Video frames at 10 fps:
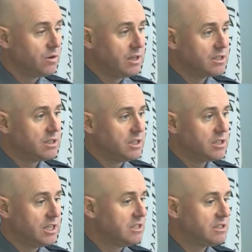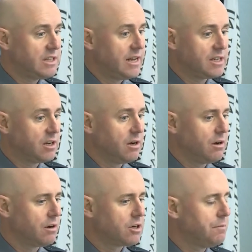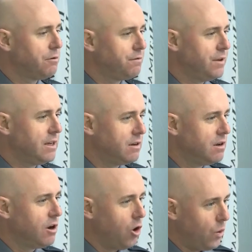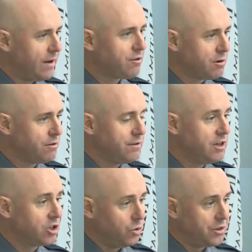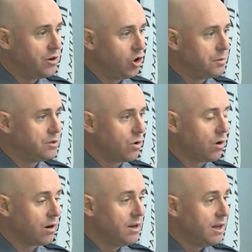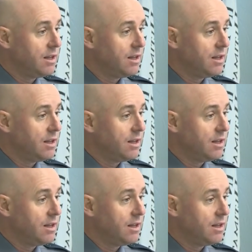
He's, he's, he's standing a, a couple feet away from her vehicle with an open door,